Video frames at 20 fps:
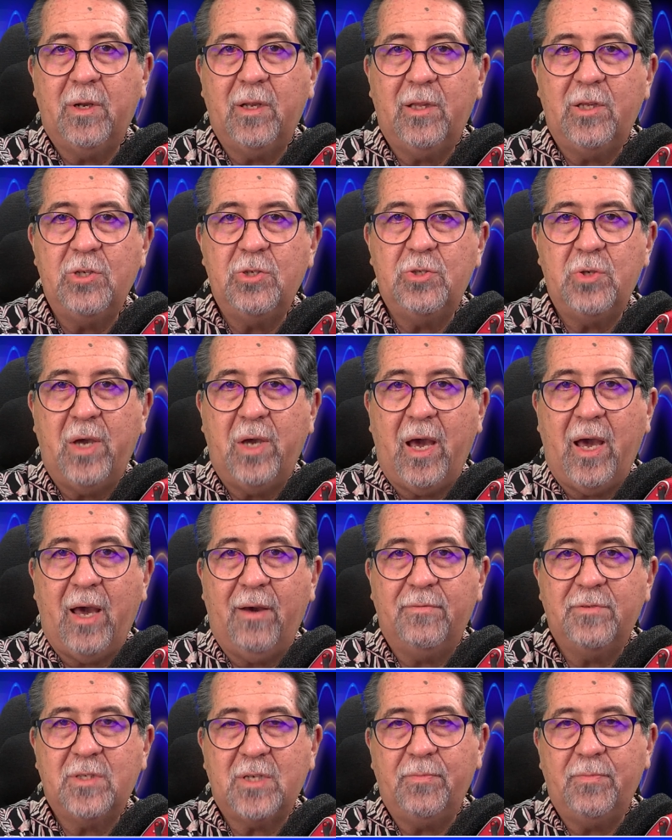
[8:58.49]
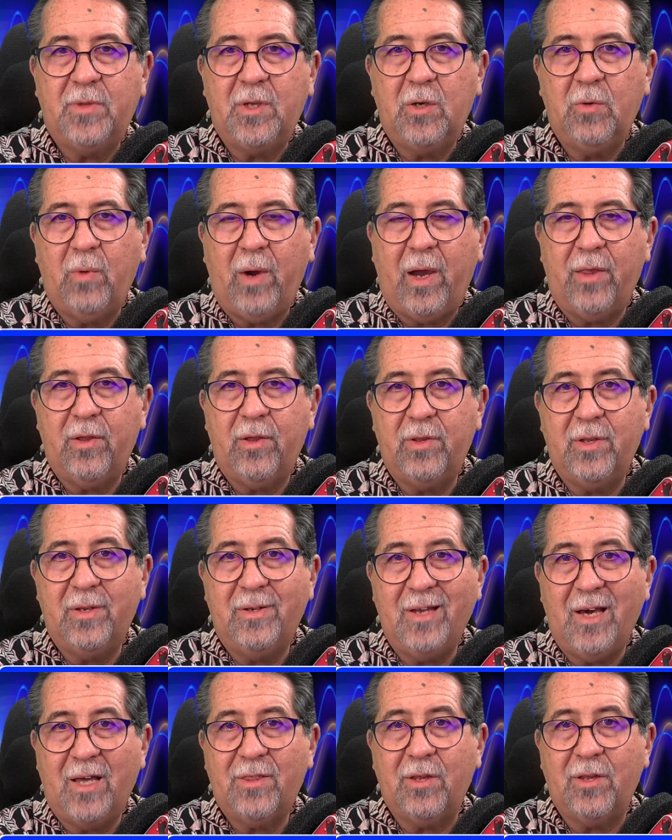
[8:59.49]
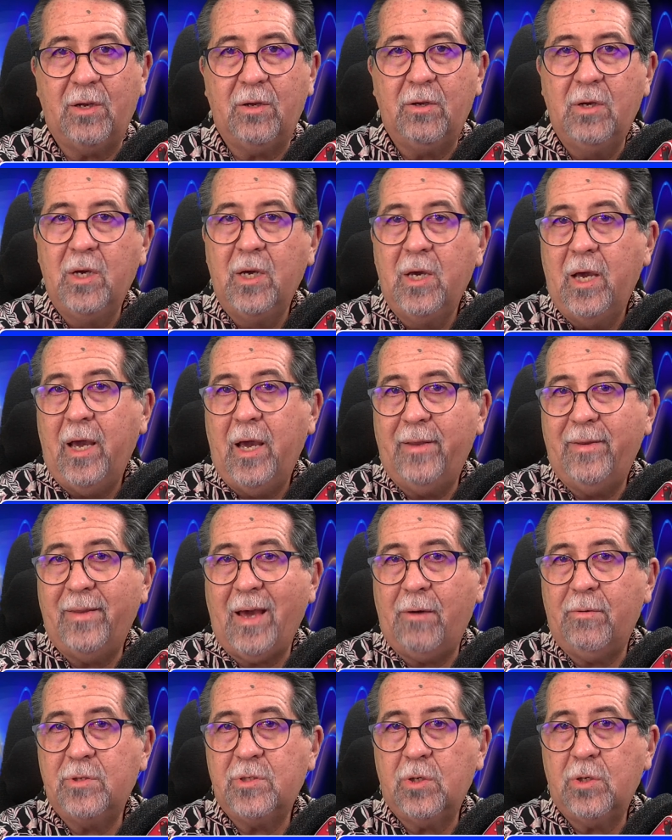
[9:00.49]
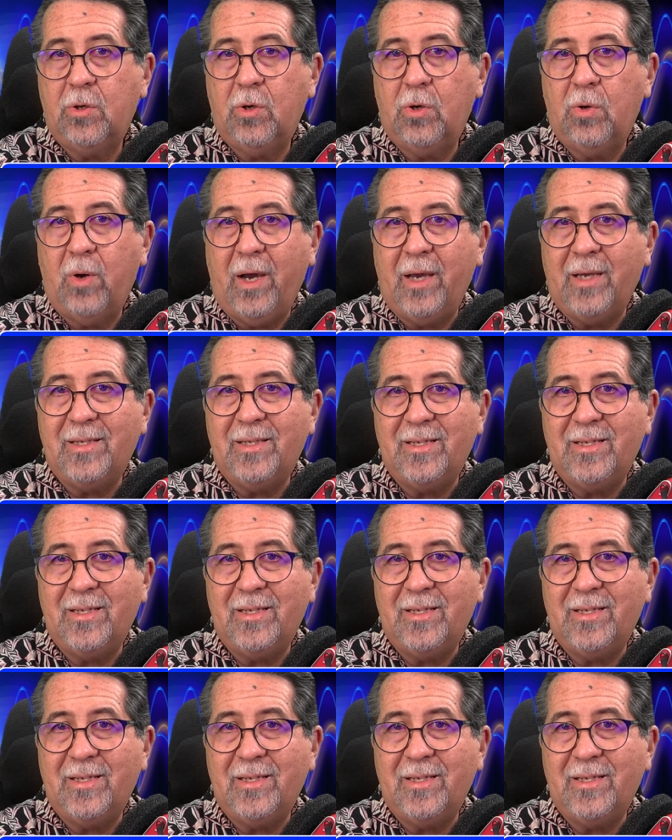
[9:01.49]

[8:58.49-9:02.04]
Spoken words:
but at least you have something rather than nothing. And that was the whole